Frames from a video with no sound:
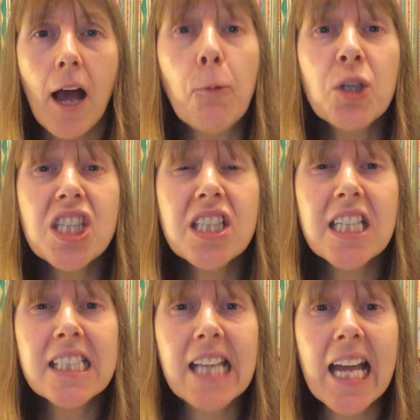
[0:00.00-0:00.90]
I want you
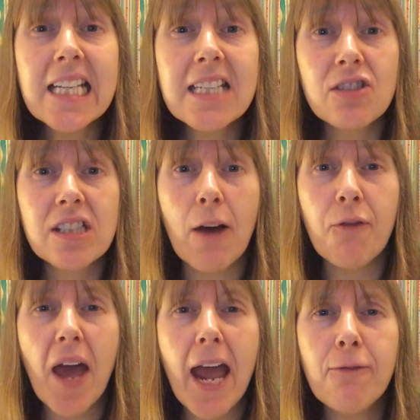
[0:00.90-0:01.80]
to say to
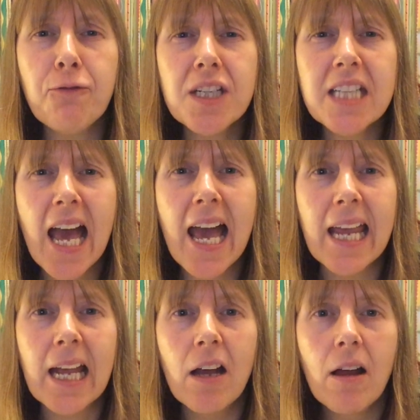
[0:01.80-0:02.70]
yourself every
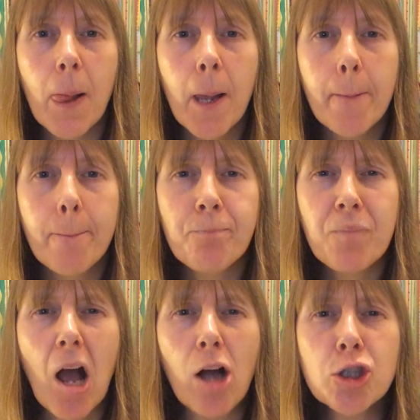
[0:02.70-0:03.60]
day,
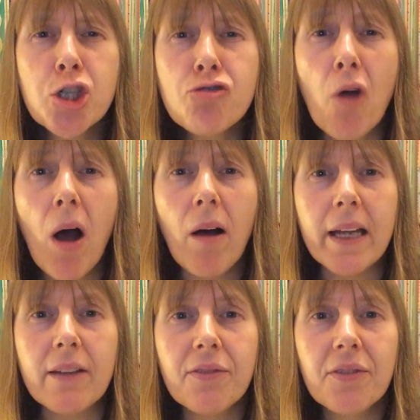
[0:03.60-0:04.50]
I'll
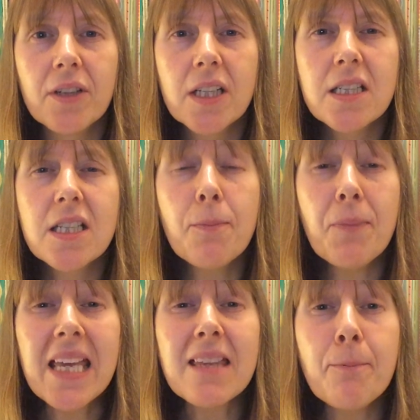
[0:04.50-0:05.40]
strive to
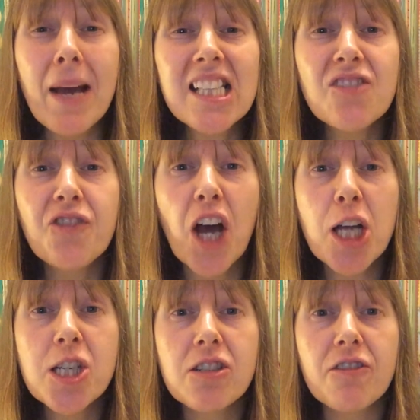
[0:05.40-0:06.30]
be the best
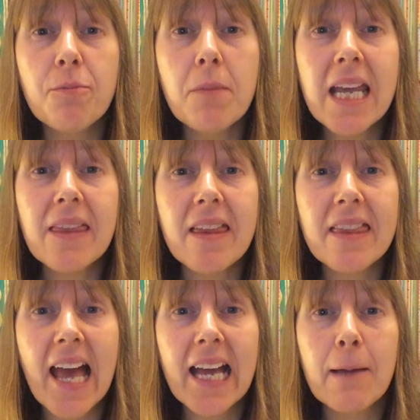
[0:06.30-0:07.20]
version of me that
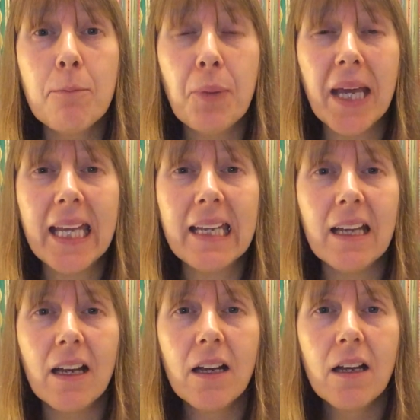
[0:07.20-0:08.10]
there can be.